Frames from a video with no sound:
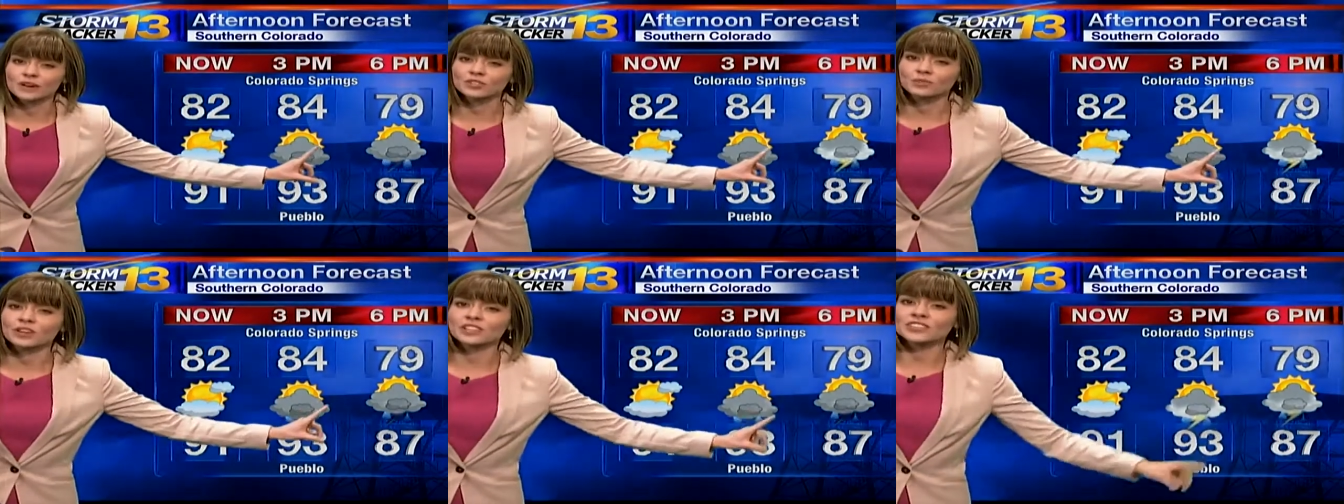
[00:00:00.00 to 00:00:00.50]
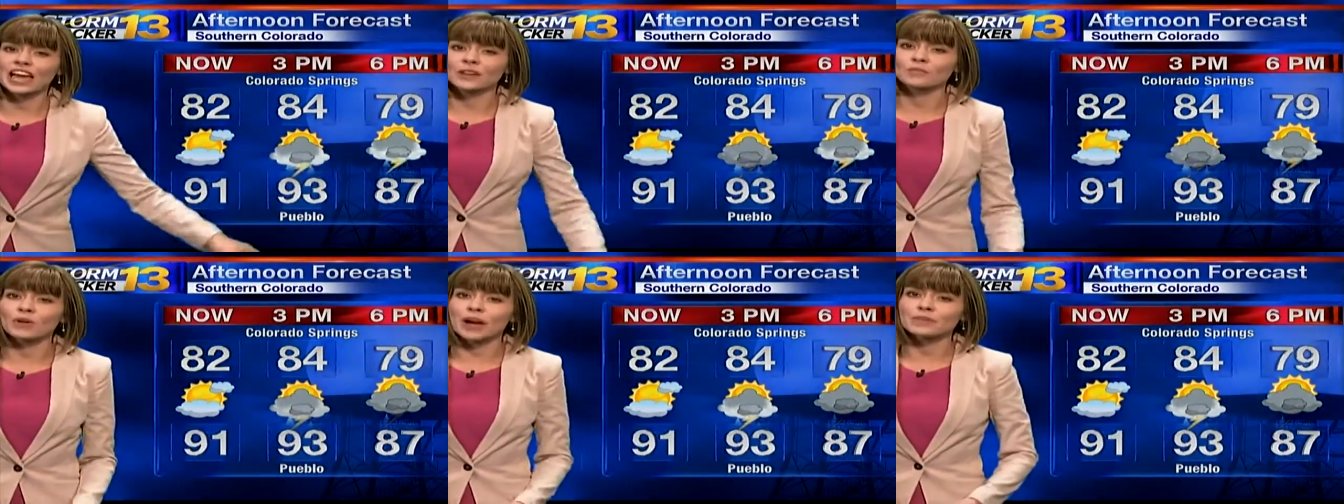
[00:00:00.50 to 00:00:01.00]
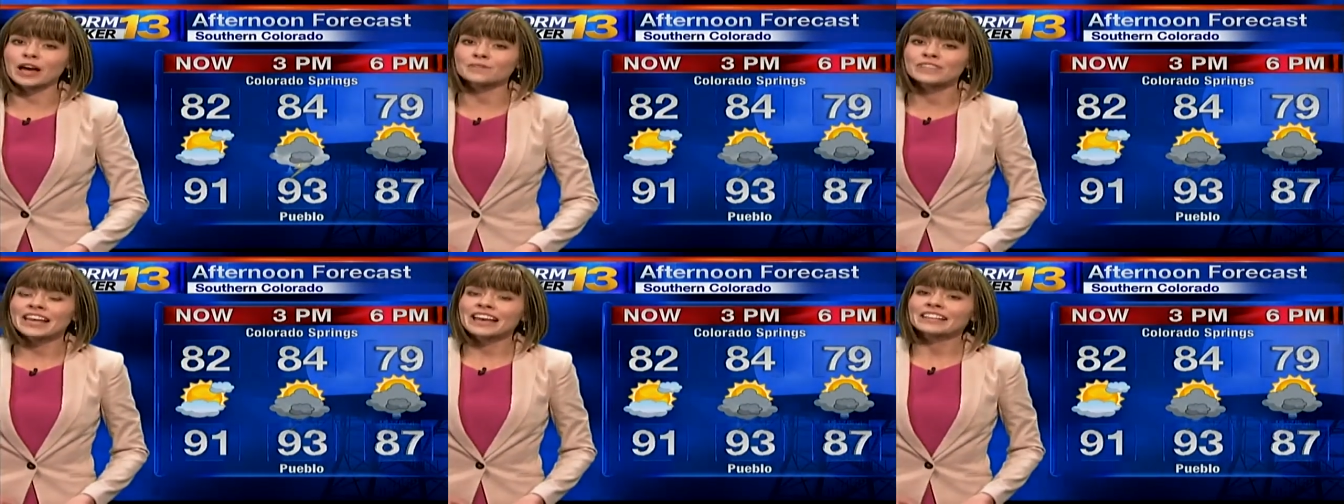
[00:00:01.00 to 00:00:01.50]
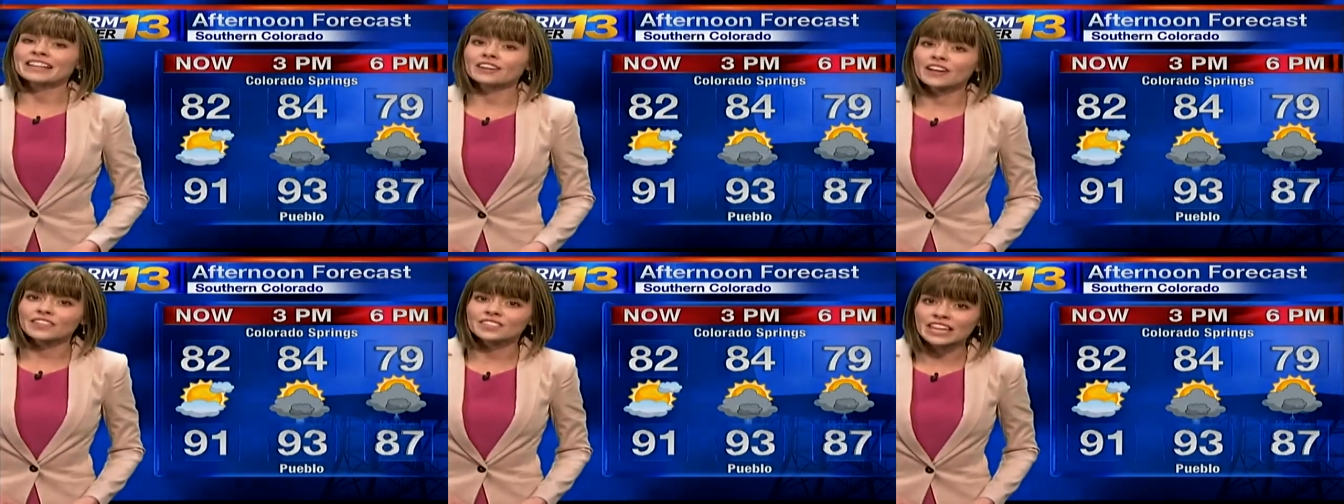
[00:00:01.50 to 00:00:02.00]
Springs and in Pueblo. Later
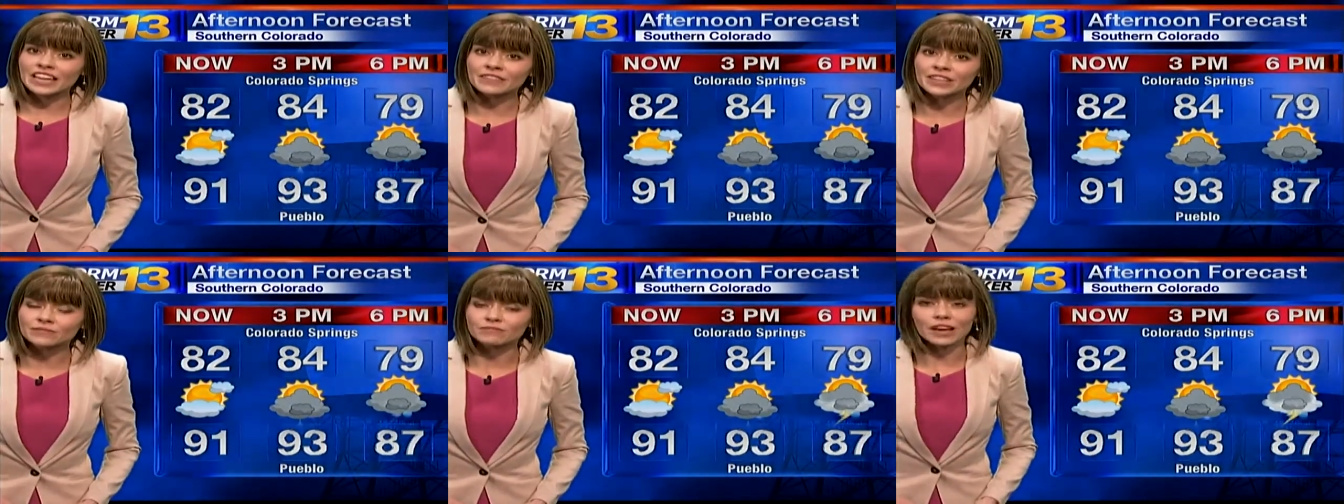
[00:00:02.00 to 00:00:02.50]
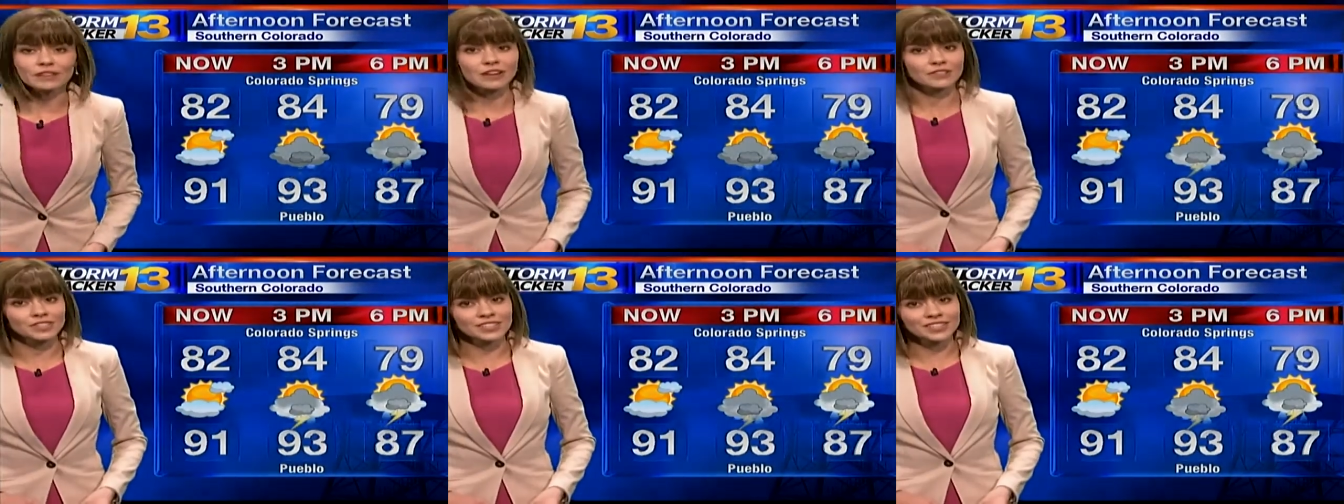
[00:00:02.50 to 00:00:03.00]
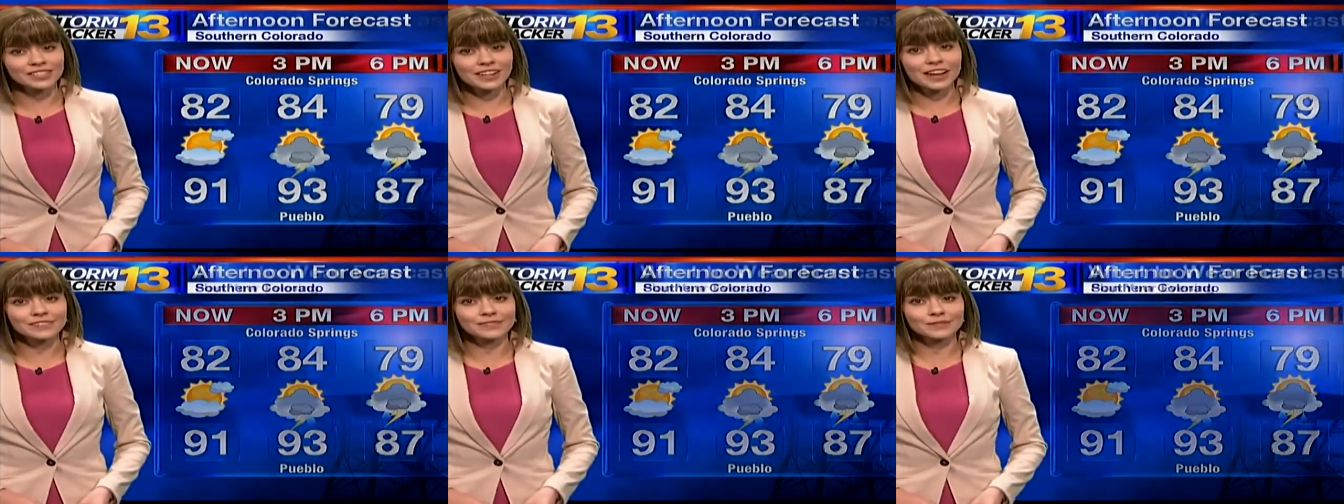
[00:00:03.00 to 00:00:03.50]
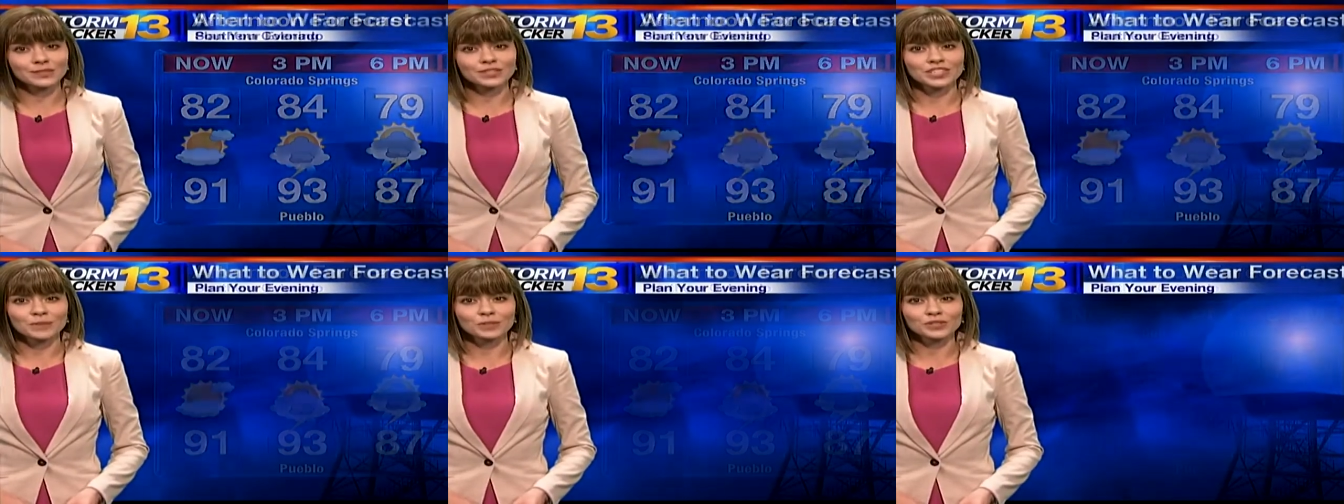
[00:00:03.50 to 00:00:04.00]
on this evening, right around 6 o'clock, those
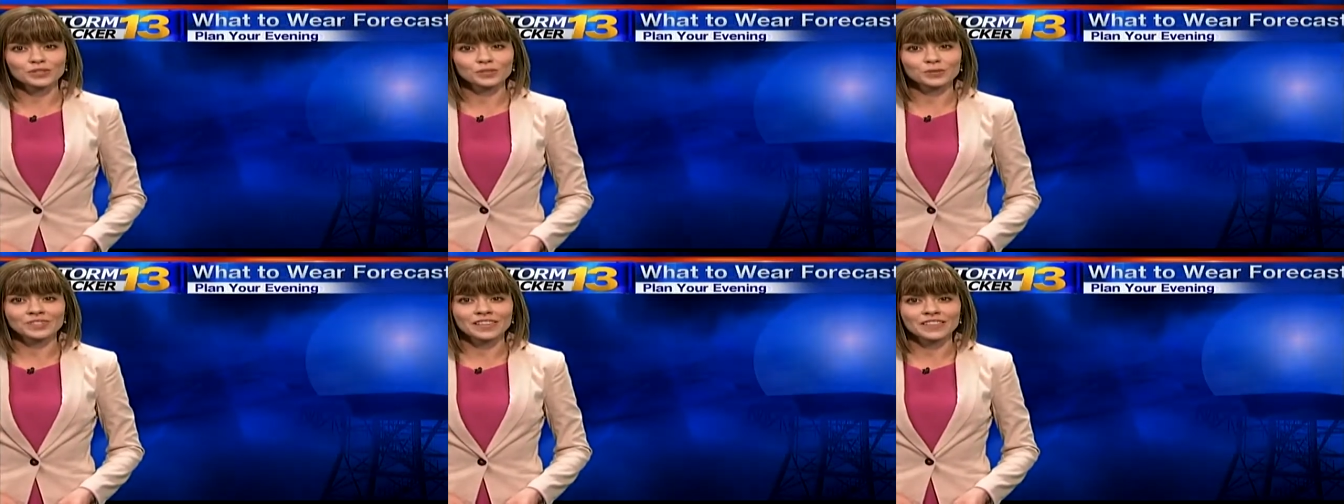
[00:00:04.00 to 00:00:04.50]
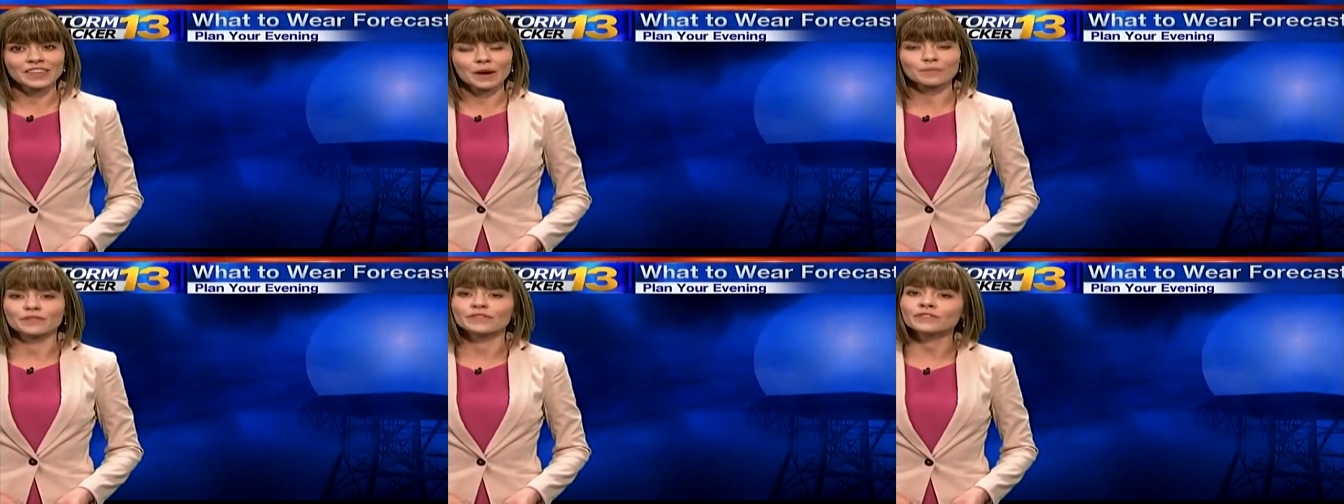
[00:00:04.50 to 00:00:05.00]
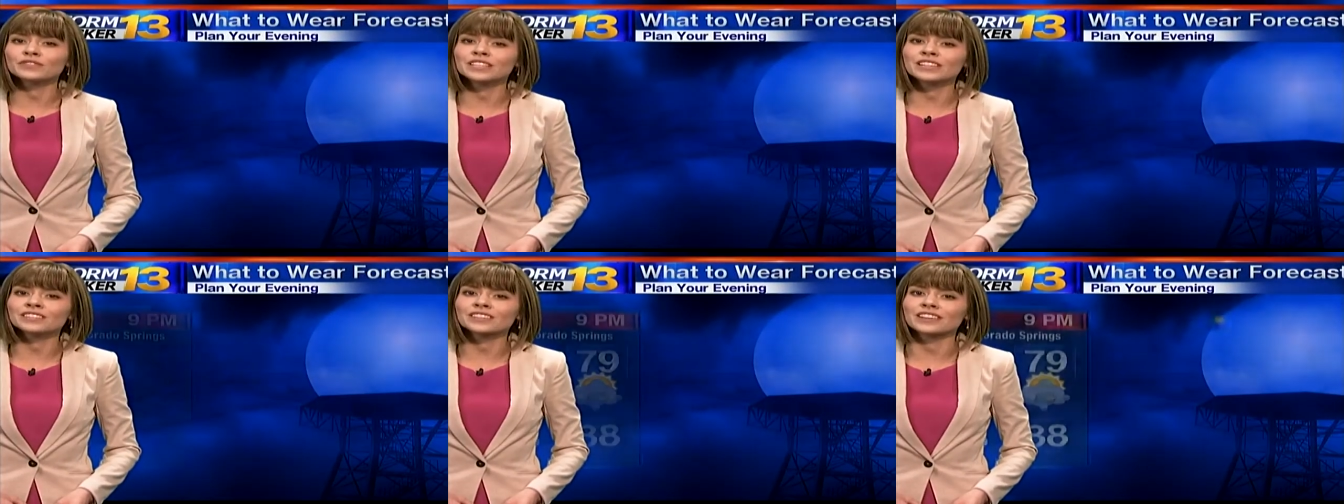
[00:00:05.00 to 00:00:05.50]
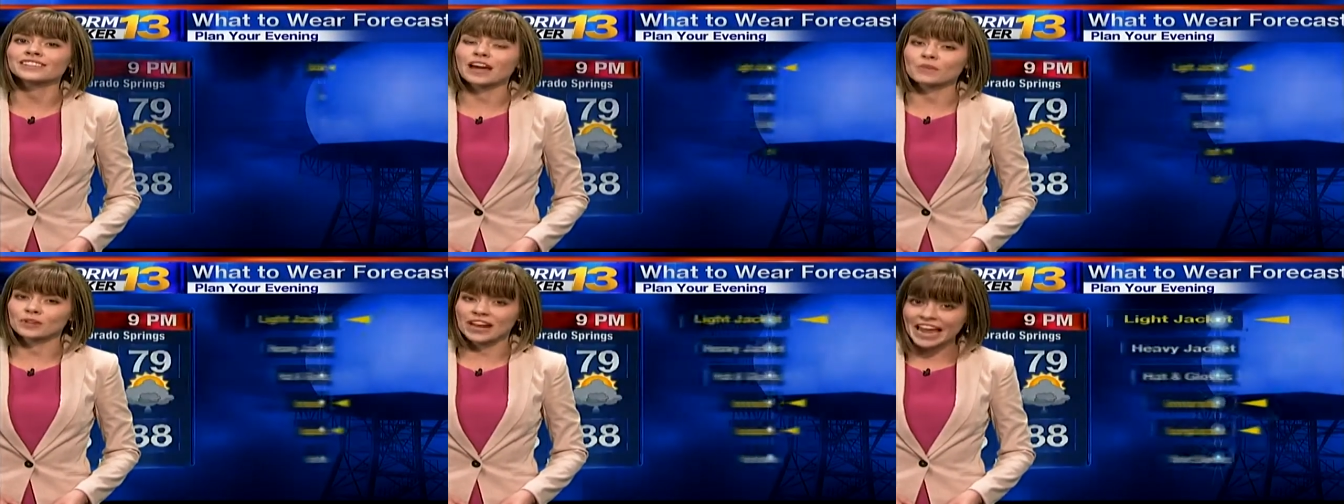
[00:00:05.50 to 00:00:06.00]
temperatures will sit in the upper 50s and
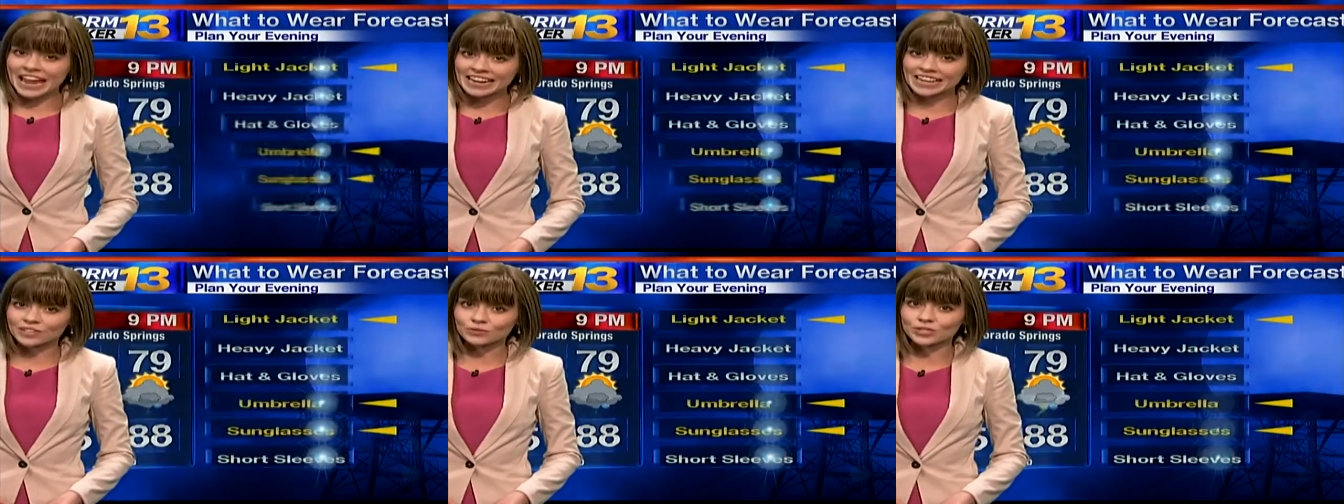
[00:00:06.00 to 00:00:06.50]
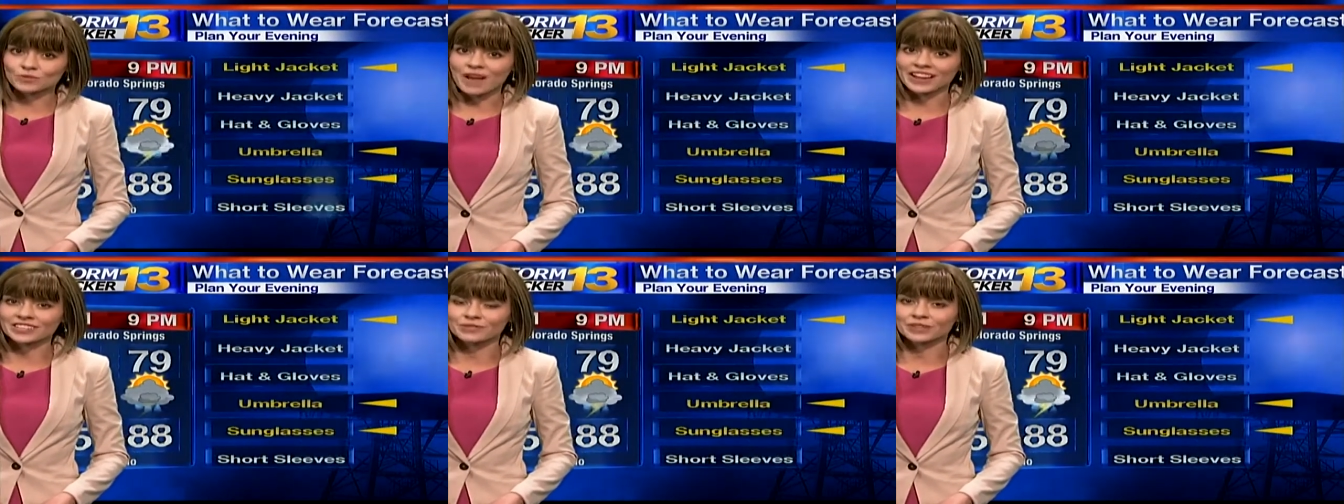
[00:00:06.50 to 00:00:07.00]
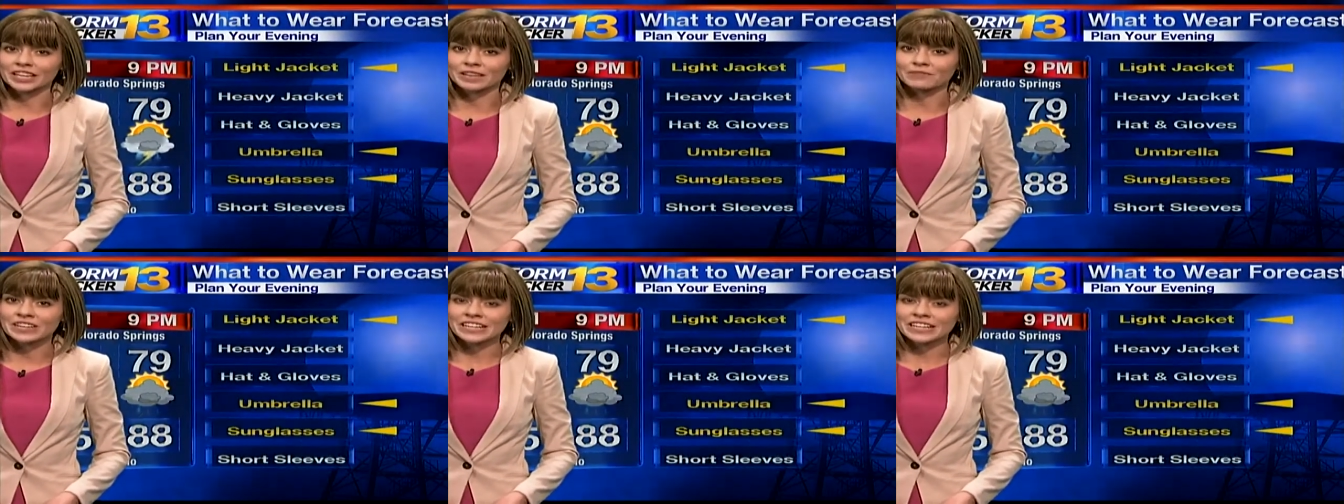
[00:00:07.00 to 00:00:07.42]
upper 80s, respectively.